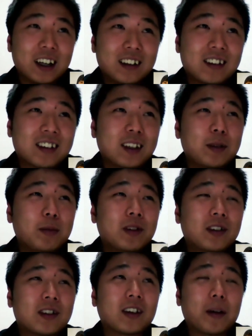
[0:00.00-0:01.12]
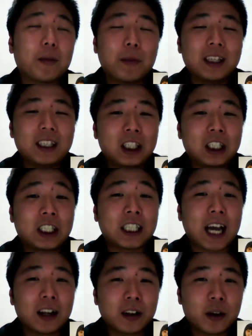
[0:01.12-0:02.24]
it seems many
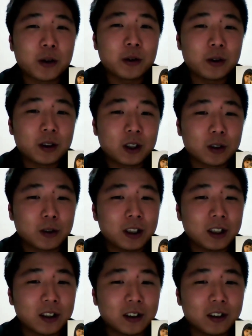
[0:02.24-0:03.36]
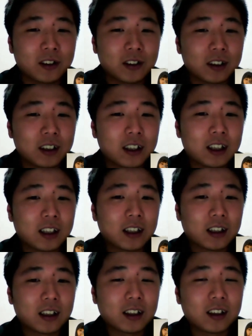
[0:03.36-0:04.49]
shallow Korean girls
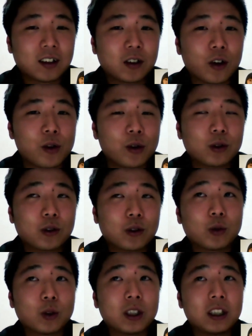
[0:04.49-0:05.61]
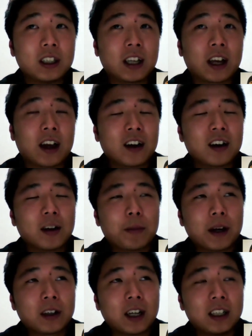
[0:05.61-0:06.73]
don't really care
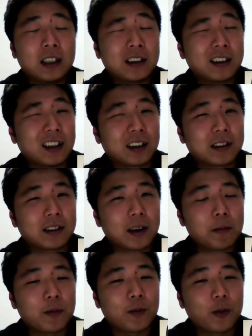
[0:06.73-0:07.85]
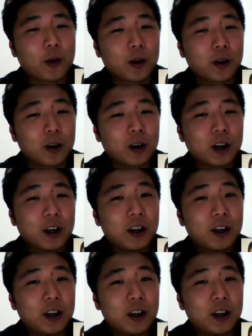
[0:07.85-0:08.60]
about anything except for